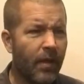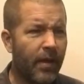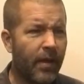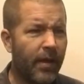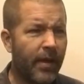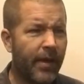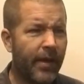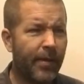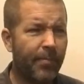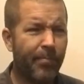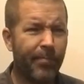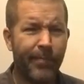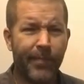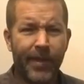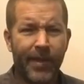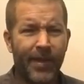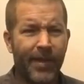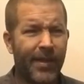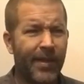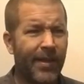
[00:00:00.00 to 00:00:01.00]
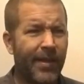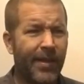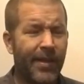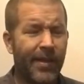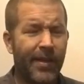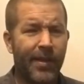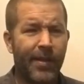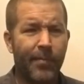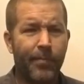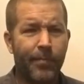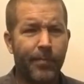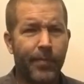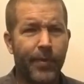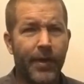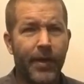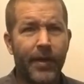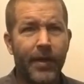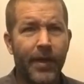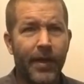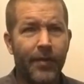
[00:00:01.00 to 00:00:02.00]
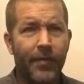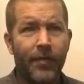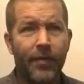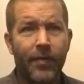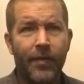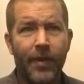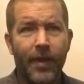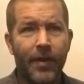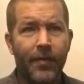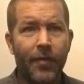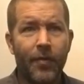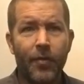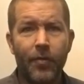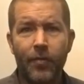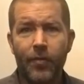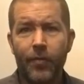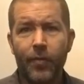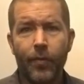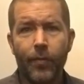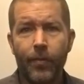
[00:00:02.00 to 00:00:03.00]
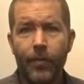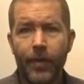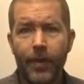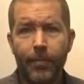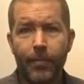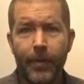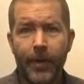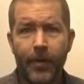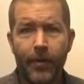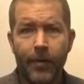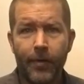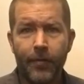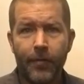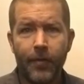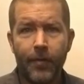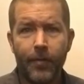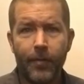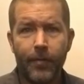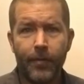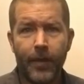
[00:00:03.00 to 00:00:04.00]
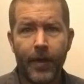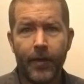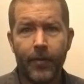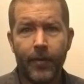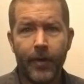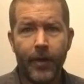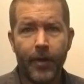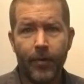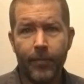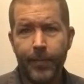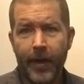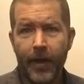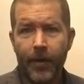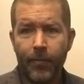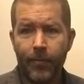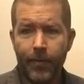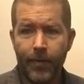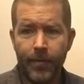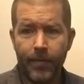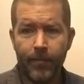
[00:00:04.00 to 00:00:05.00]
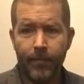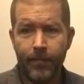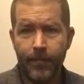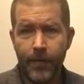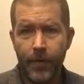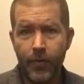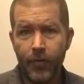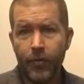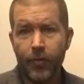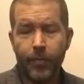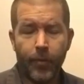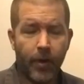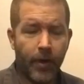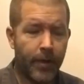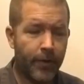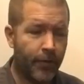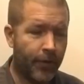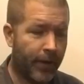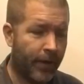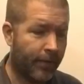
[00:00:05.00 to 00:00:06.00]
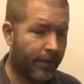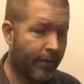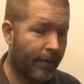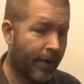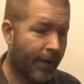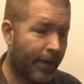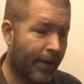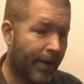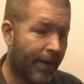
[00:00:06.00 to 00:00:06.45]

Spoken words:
But it's a new tool in my arsenal that'll help out with future projects,